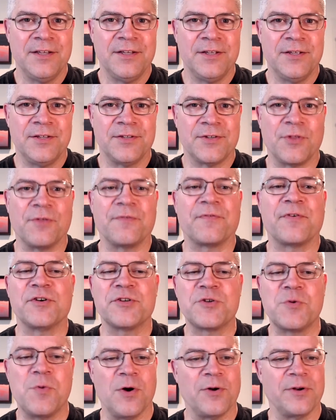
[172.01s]
So the
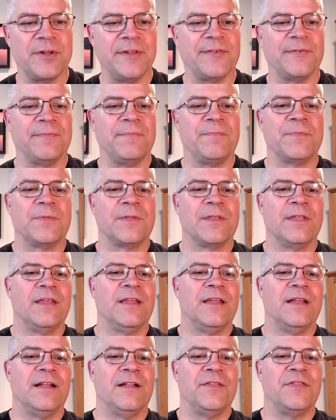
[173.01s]
first quote is,
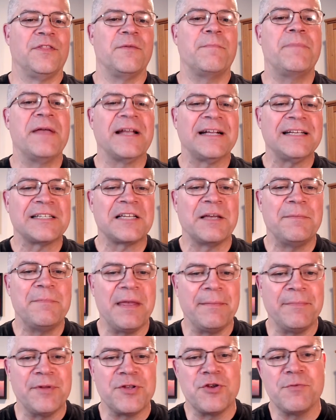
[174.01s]
"The biggest
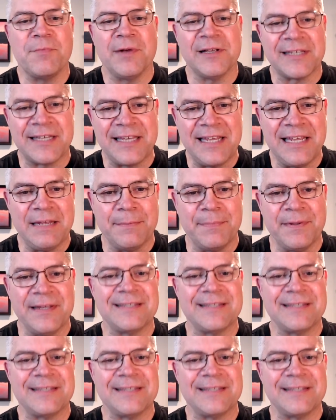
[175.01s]
commitment you must keep